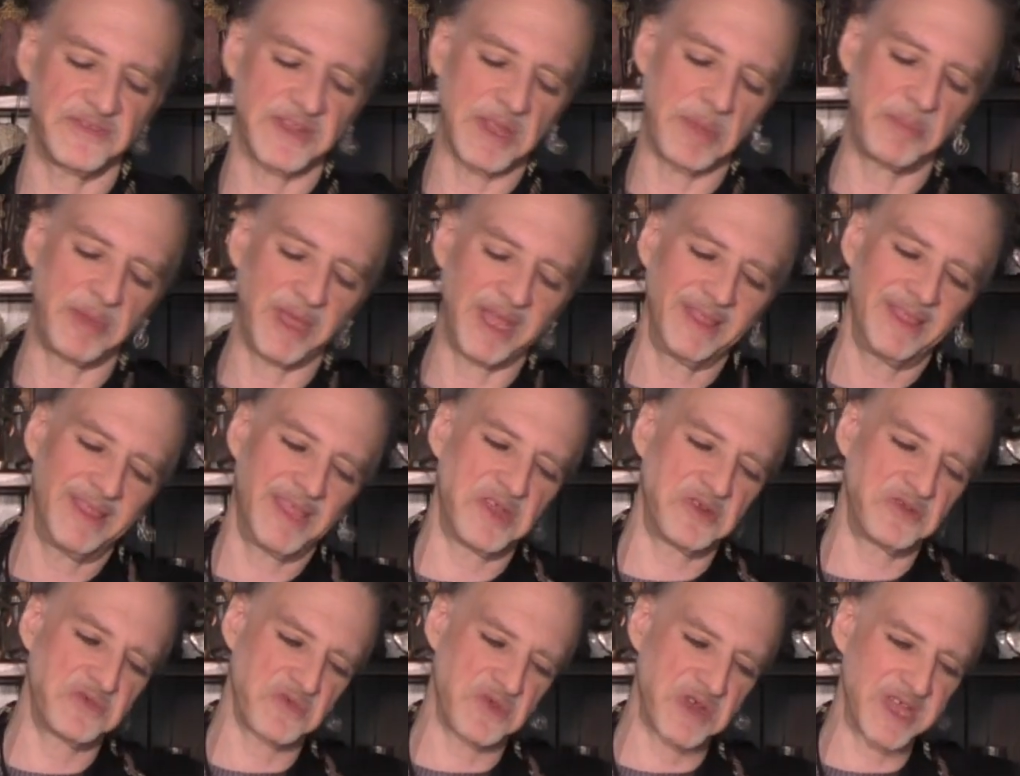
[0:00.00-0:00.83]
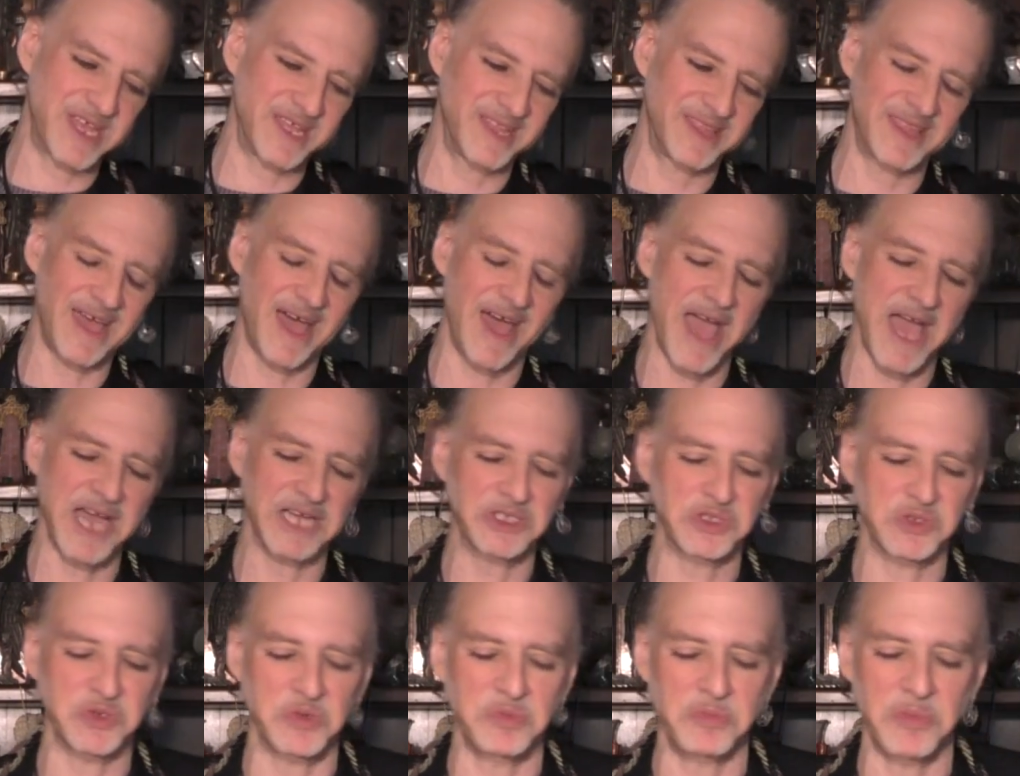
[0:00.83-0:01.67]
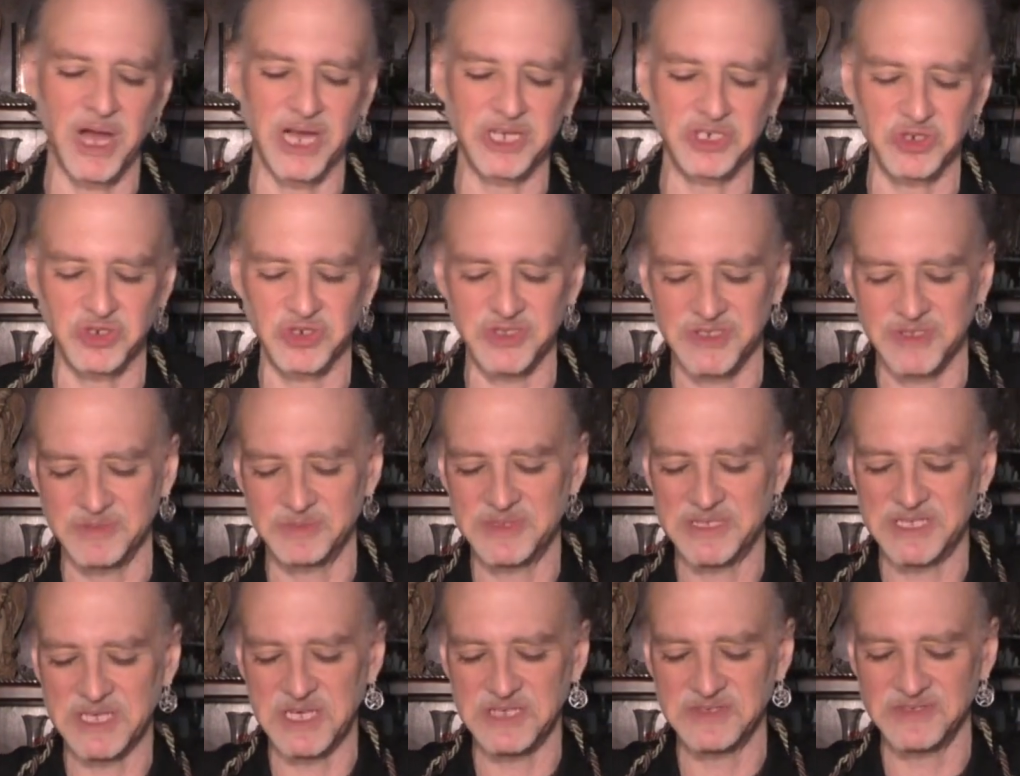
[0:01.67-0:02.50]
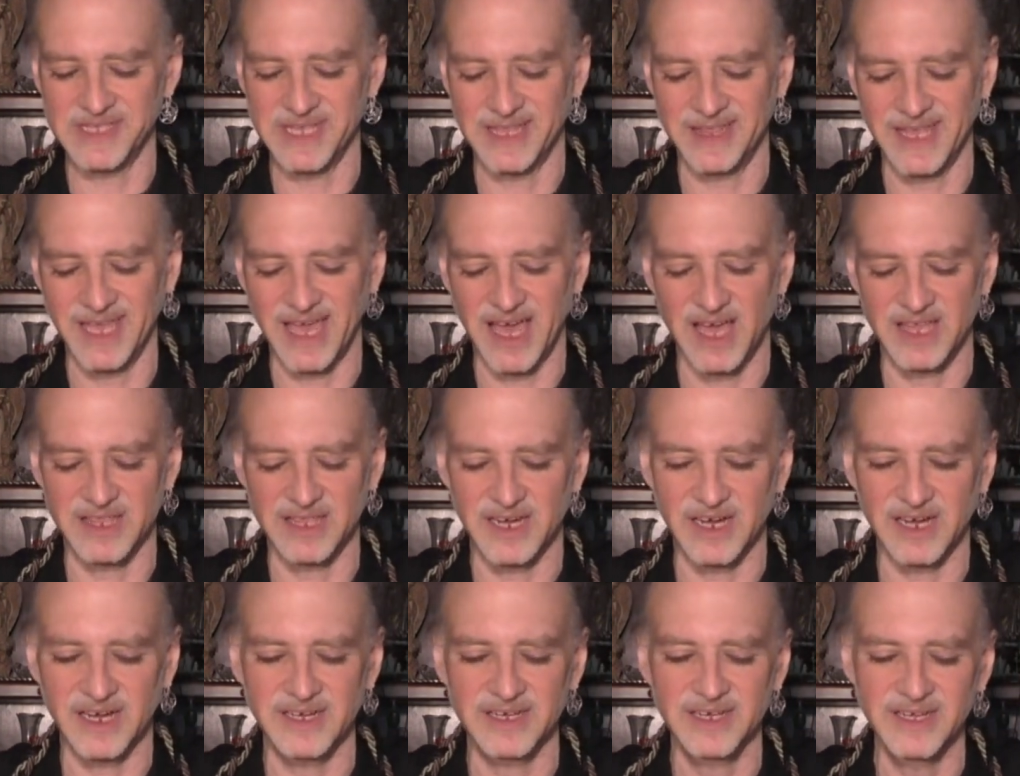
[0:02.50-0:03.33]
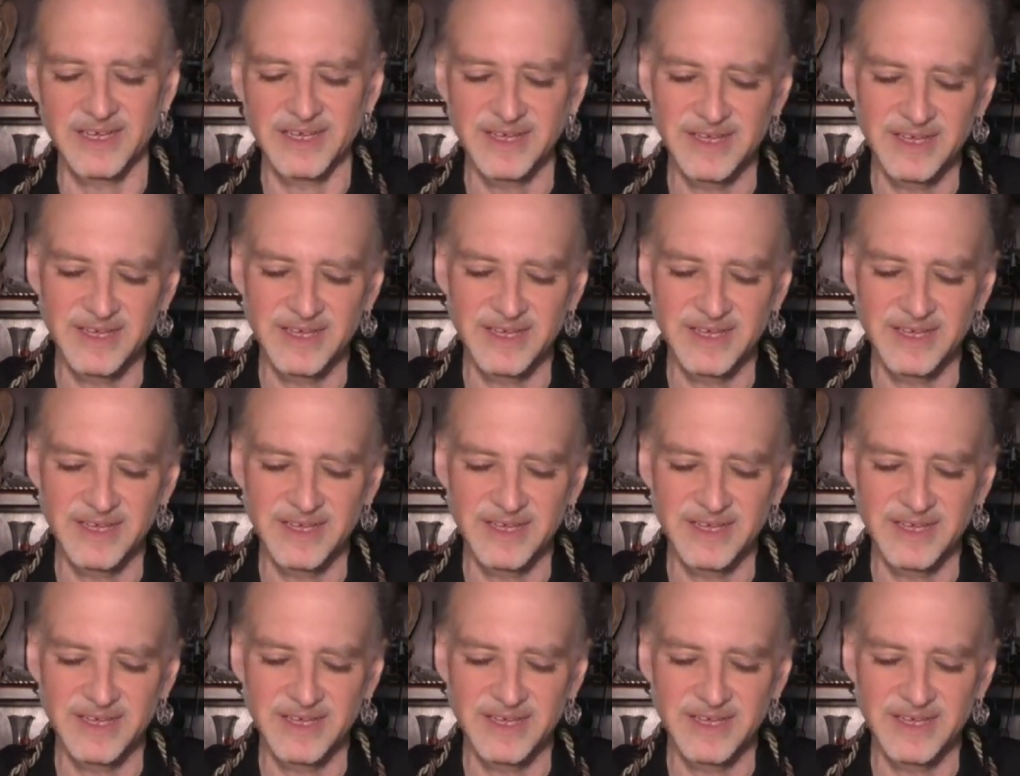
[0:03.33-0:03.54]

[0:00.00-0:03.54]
flip it and then read the actual mantras themselves in the other.